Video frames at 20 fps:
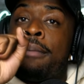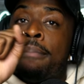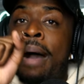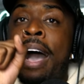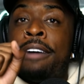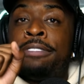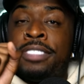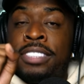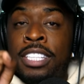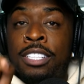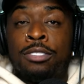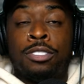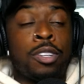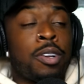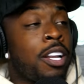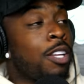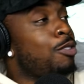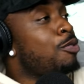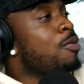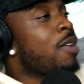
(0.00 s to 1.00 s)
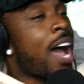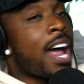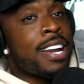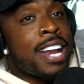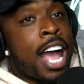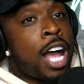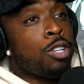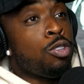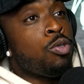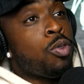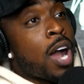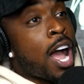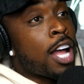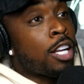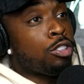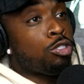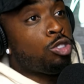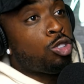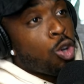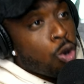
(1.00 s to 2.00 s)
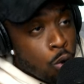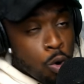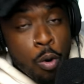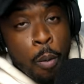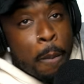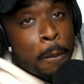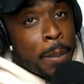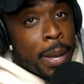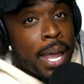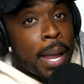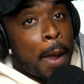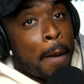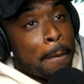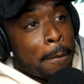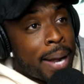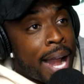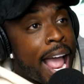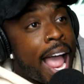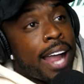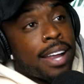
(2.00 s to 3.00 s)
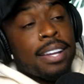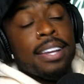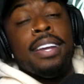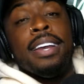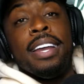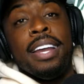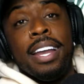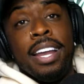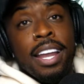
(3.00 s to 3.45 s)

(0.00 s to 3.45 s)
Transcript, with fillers: in her mouth still. So then you got now you got two big black